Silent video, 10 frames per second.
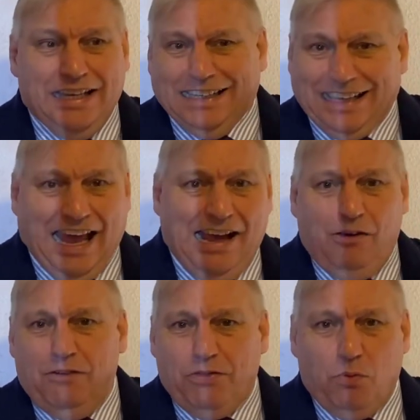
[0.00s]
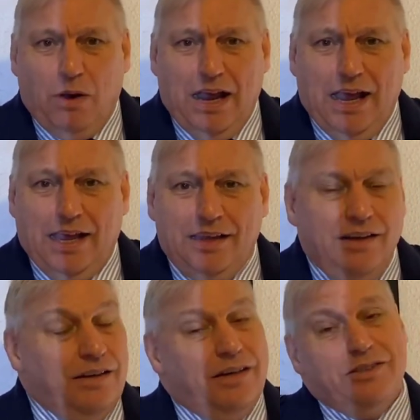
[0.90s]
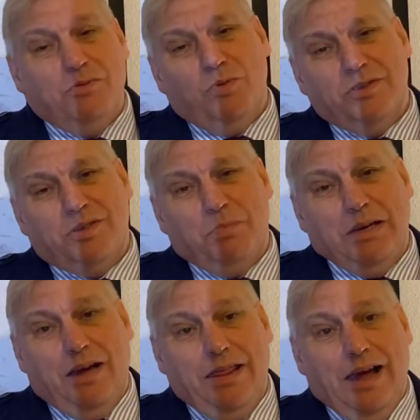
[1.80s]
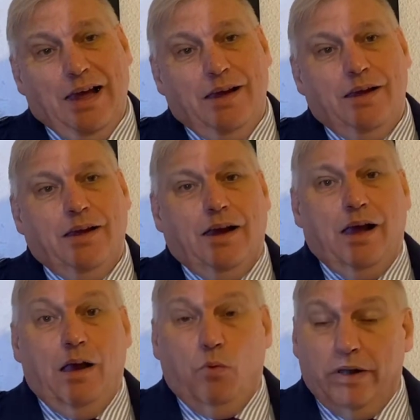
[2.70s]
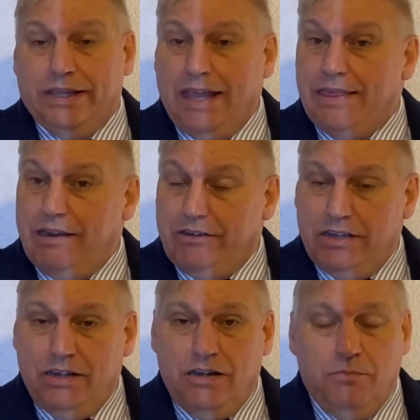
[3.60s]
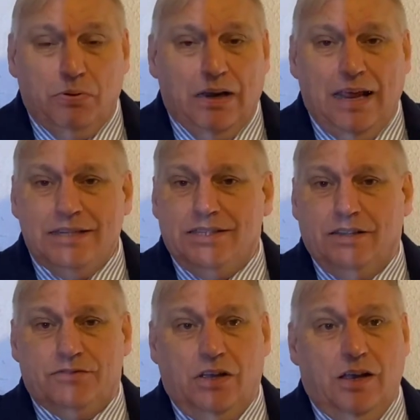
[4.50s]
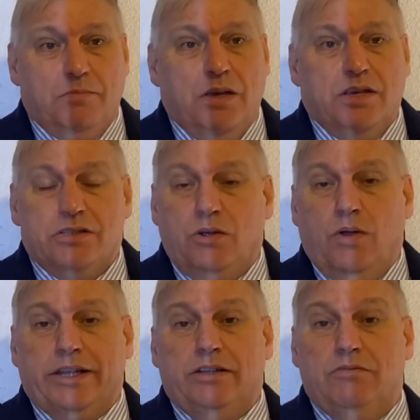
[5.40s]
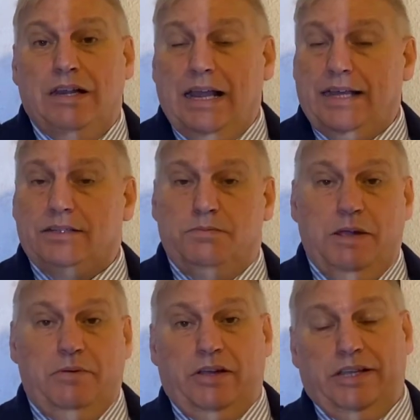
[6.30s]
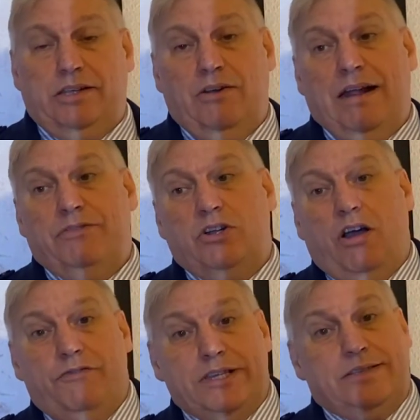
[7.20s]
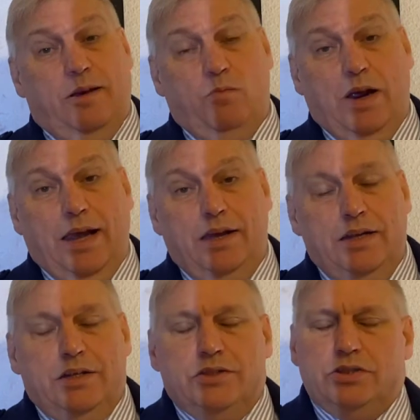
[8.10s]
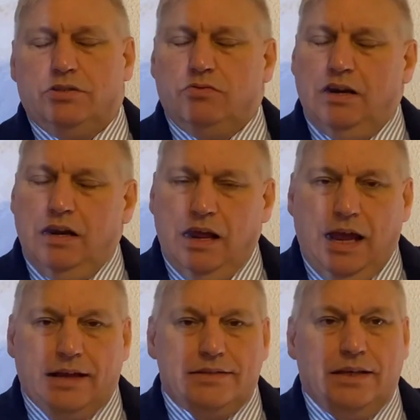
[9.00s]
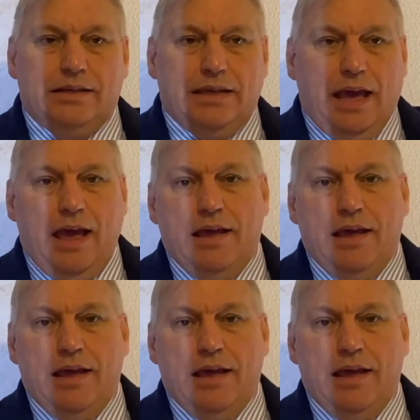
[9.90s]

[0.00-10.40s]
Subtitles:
get out of the way. I don't want to be like that. I want to get there in plenty of time so I can relax. Maybe I can go and have a coffee somewhere. Just relax and get